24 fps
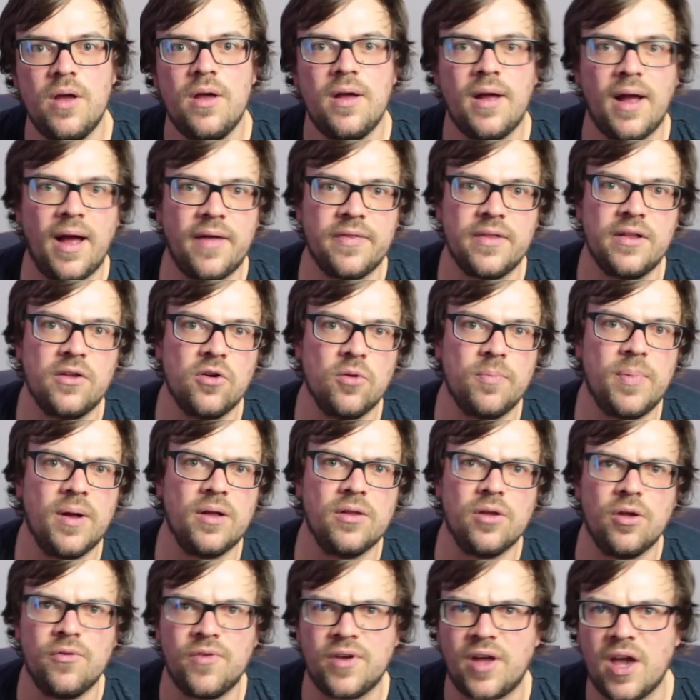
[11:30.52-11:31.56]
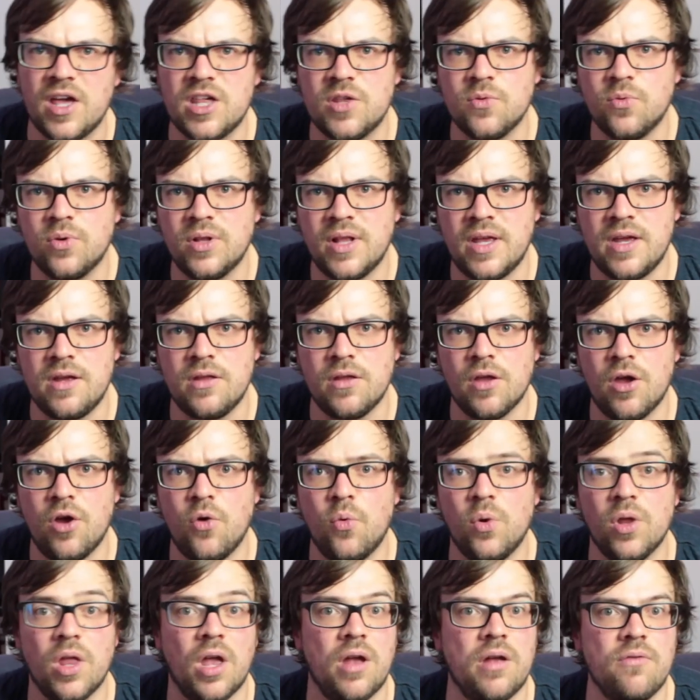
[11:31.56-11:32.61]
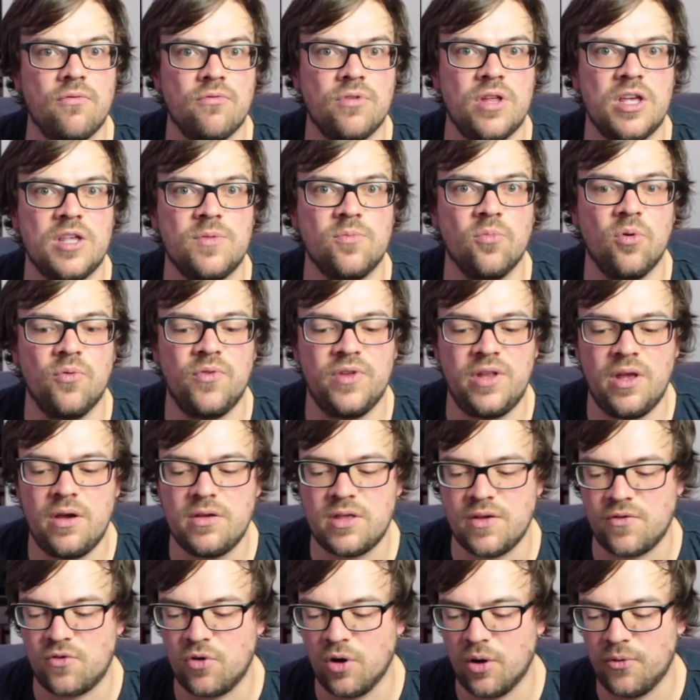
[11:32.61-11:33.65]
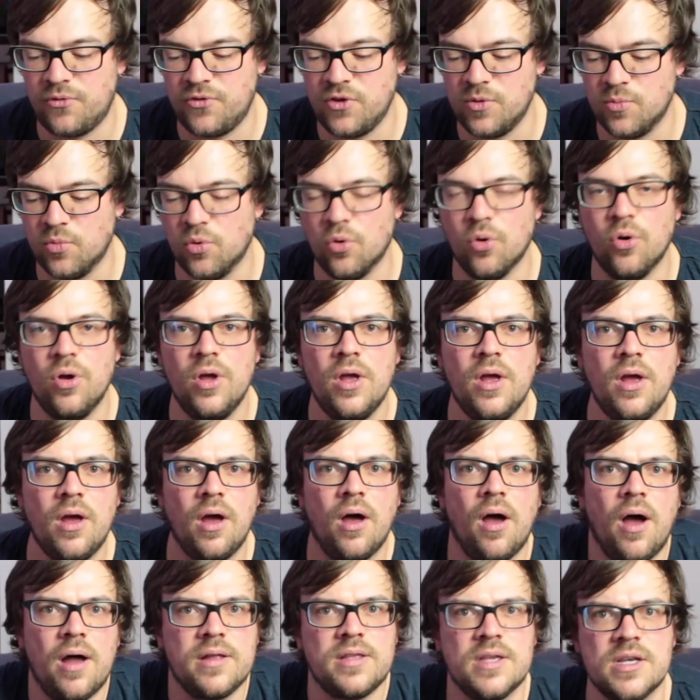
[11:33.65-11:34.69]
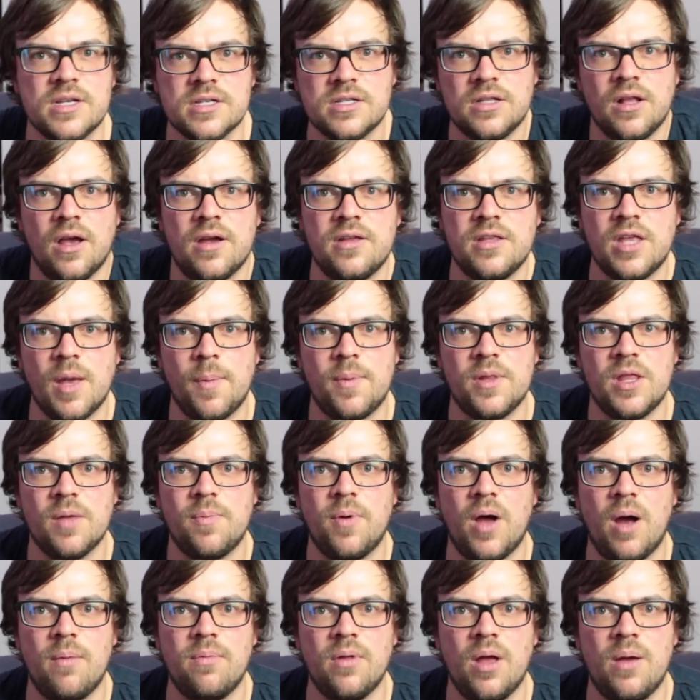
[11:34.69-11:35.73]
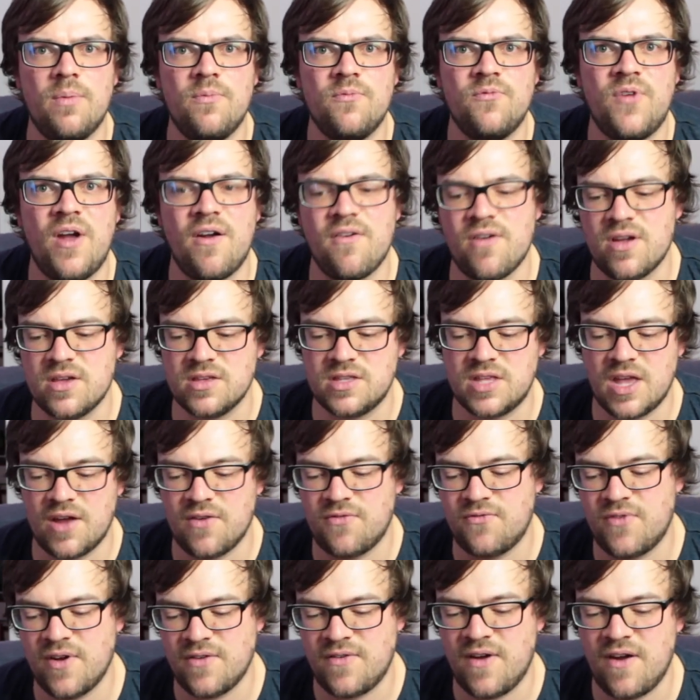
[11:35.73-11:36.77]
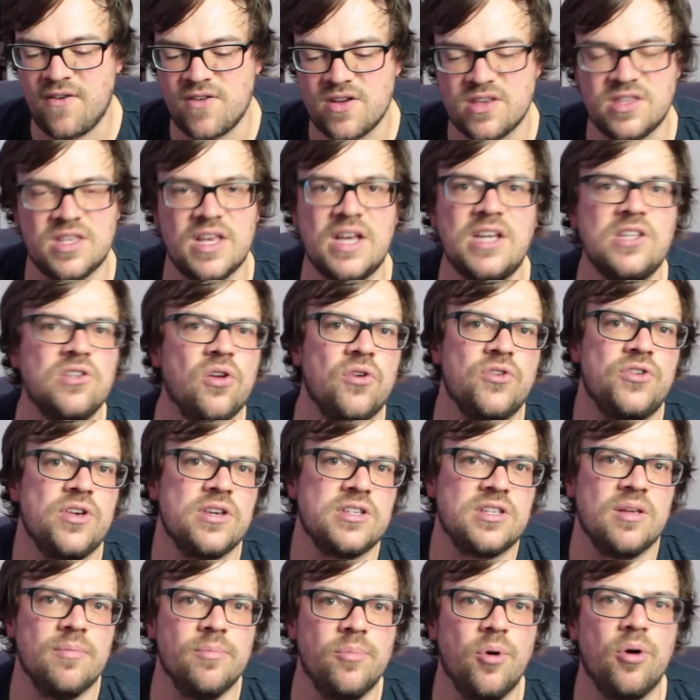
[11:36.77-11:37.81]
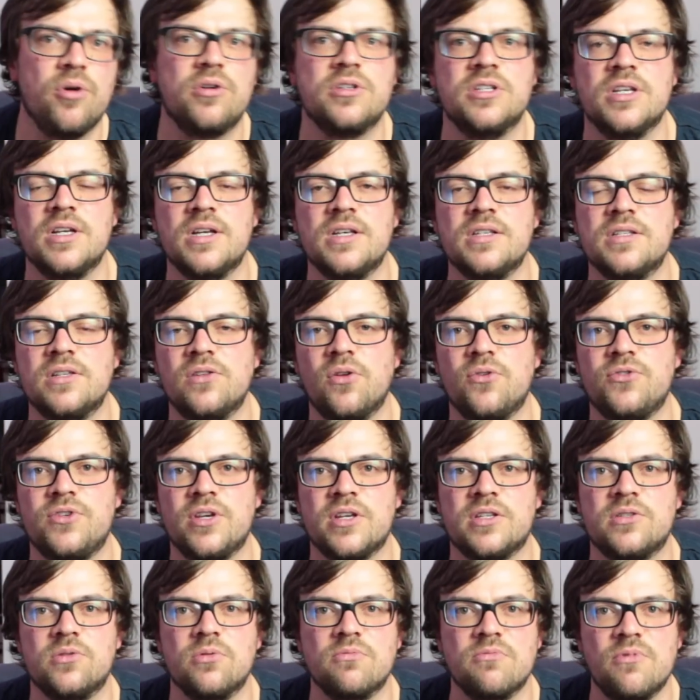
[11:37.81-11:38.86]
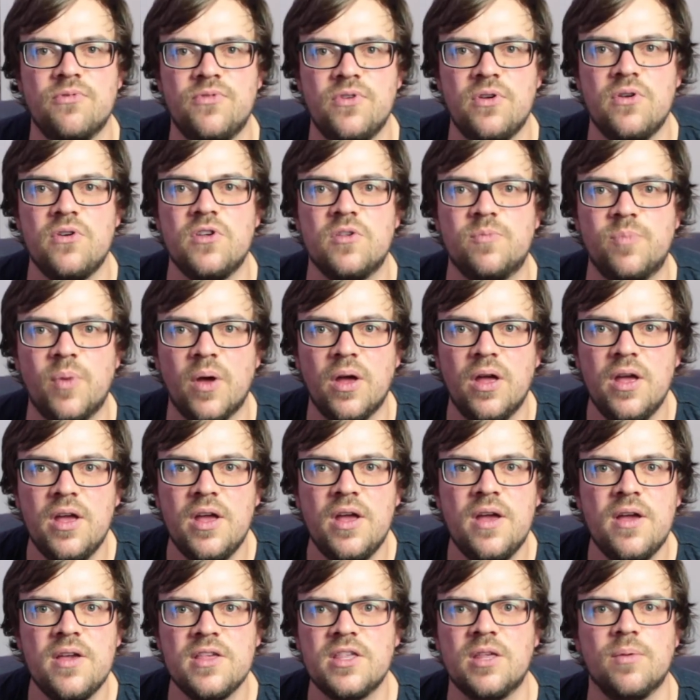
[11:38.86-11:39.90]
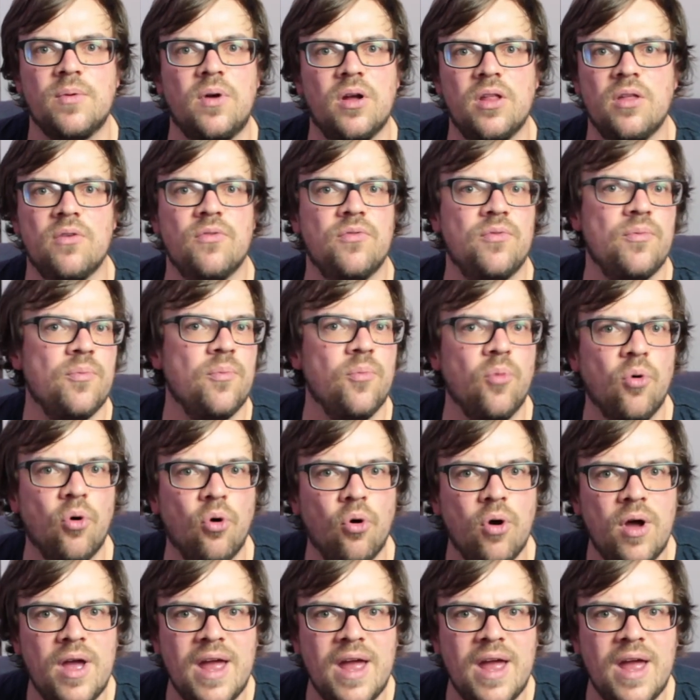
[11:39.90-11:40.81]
and the little bell notification will let you know when I release more videos. I've got a few more ideas lined up in the pipeline, various things, not just unboxings, not just sort of reviews, but some kind of more